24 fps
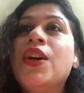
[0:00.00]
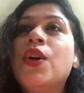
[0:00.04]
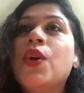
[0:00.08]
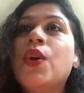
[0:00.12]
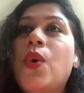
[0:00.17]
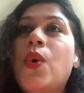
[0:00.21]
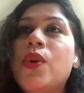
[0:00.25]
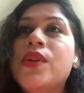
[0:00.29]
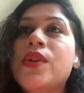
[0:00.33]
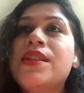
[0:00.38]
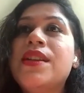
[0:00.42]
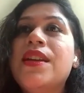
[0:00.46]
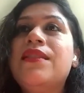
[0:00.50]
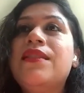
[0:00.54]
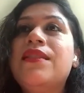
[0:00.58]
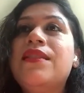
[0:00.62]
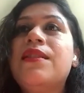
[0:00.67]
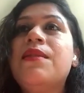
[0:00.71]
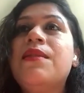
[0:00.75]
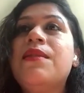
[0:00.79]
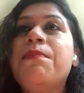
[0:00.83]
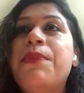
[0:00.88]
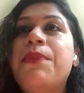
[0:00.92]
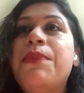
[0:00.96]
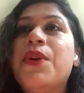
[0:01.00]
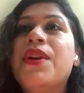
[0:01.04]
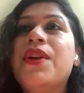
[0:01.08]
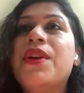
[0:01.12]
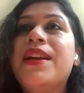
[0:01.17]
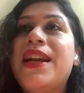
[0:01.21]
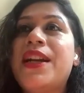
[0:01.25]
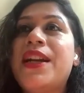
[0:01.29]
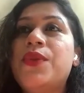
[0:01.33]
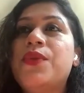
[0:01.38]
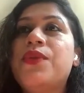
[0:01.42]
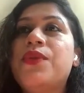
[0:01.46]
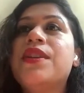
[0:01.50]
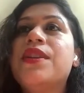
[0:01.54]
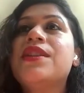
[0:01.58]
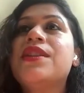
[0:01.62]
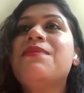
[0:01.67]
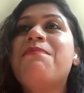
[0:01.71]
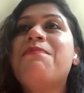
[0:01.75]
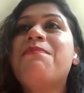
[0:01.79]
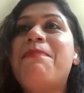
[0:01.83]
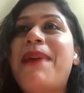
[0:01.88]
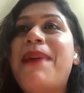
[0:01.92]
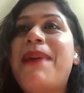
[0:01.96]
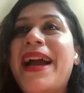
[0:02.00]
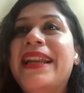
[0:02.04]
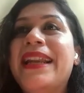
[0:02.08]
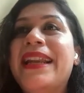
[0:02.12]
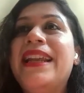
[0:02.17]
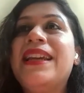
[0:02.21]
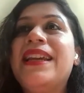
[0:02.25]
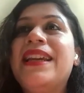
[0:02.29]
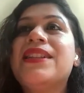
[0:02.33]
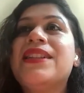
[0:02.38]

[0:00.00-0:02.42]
causing the computer networks mining